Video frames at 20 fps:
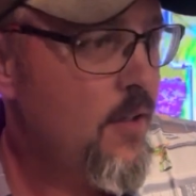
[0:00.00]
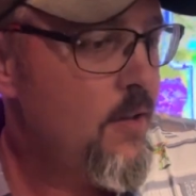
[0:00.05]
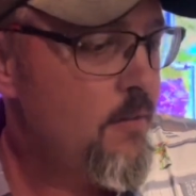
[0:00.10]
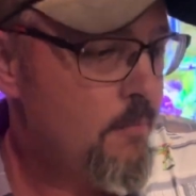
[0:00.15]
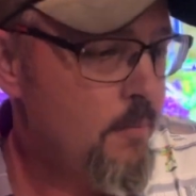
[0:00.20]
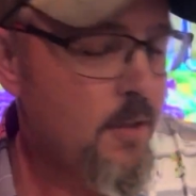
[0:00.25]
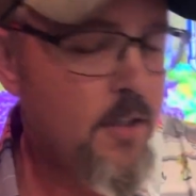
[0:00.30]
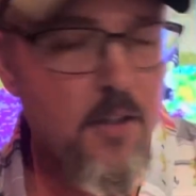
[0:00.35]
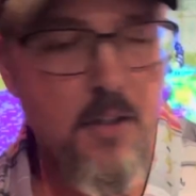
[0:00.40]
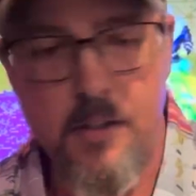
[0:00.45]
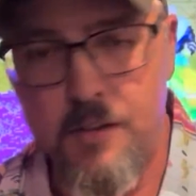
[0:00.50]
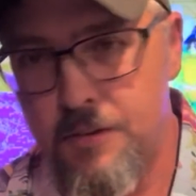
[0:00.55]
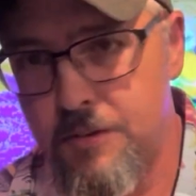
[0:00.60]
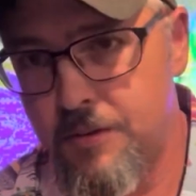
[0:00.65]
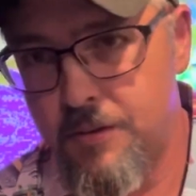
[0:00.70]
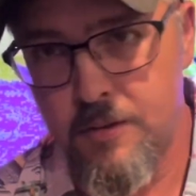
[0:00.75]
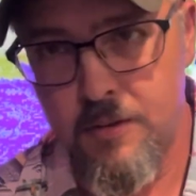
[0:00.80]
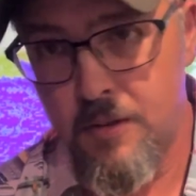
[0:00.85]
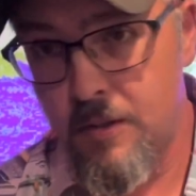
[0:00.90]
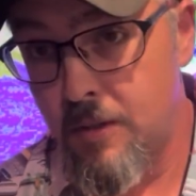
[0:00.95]

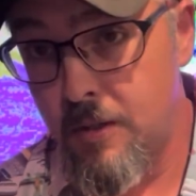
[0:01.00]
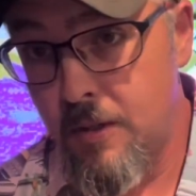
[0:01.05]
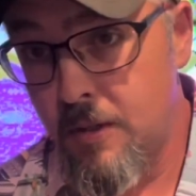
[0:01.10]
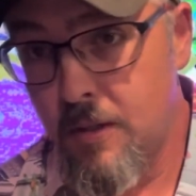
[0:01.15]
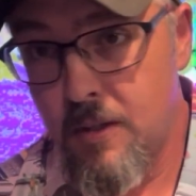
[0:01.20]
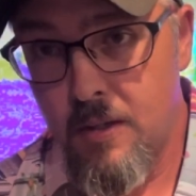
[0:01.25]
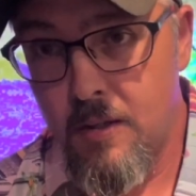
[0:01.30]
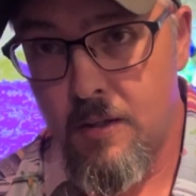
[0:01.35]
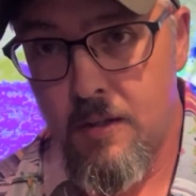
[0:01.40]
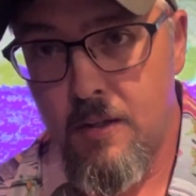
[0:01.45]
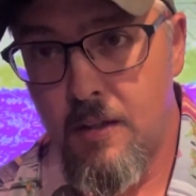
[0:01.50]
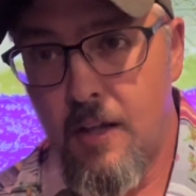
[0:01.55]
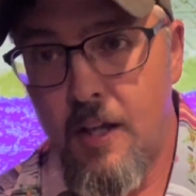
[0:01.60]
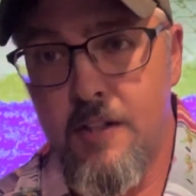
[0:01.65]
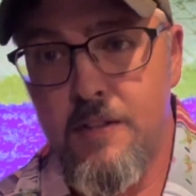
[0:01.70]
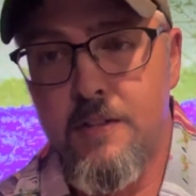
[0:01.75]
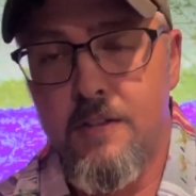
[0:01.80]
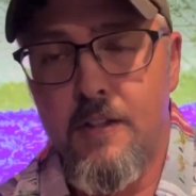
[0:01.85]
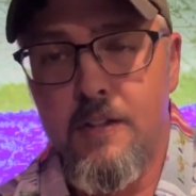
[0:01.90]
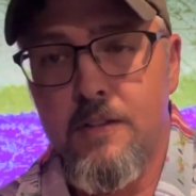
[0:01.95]
because
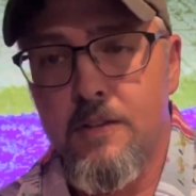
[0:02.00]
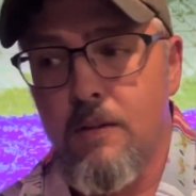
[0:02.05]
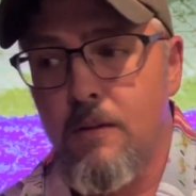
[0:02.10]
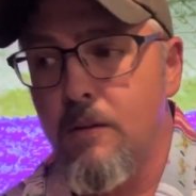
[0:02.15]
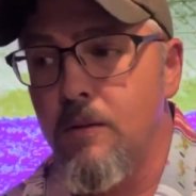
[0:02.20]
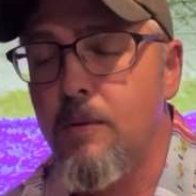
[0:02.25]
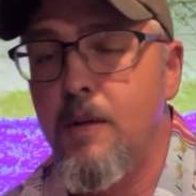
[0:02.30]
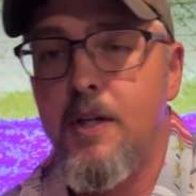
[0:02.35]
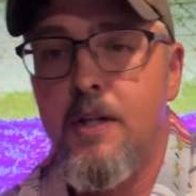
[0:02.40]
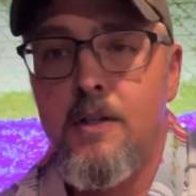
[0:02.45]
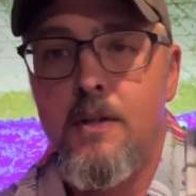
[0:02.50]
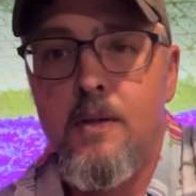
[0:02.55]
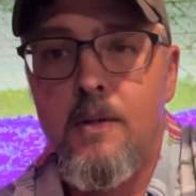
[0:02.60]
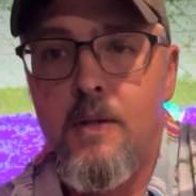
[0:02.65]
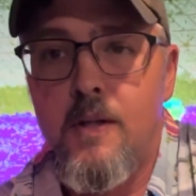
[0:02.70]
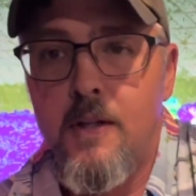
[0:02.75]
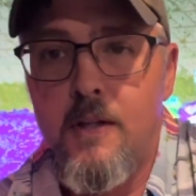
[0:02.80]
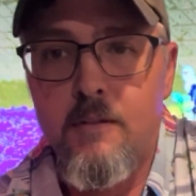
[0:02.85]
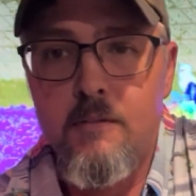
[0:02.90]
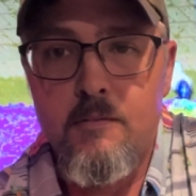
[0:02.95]
that's the only way to do
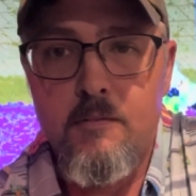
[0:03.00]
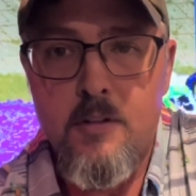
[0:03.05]
it,